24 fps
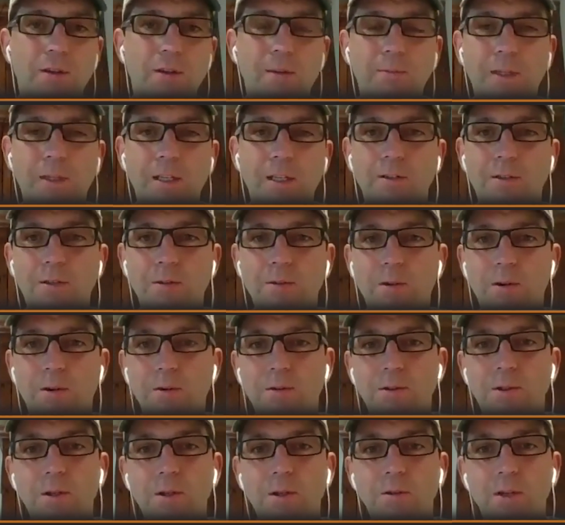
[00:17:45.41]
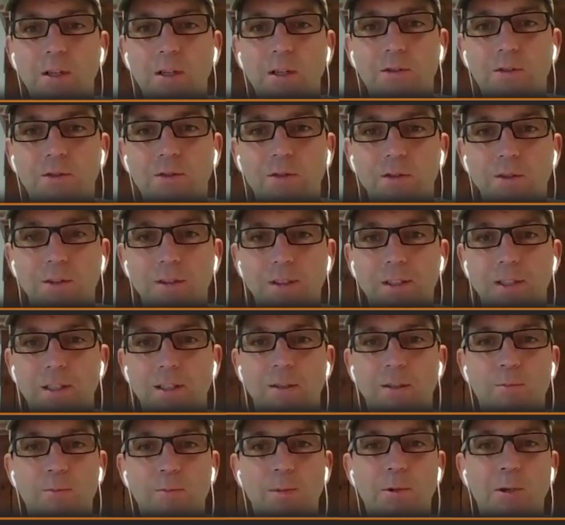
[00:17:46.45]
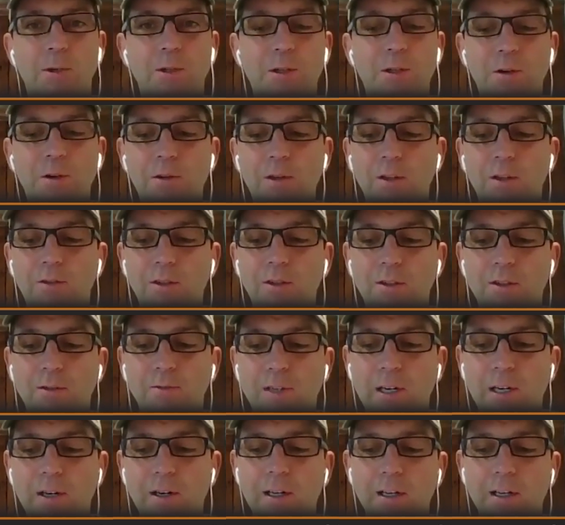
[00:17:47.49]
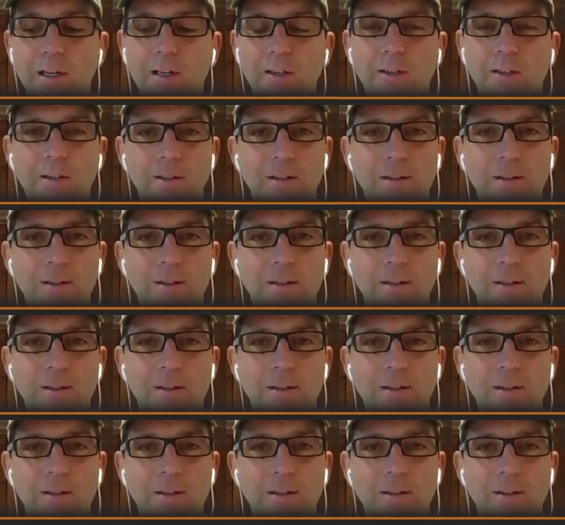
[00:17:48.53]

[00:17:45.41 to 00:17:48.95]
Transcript: I'm getting too old. Goonies. Remember Goonies at the very end?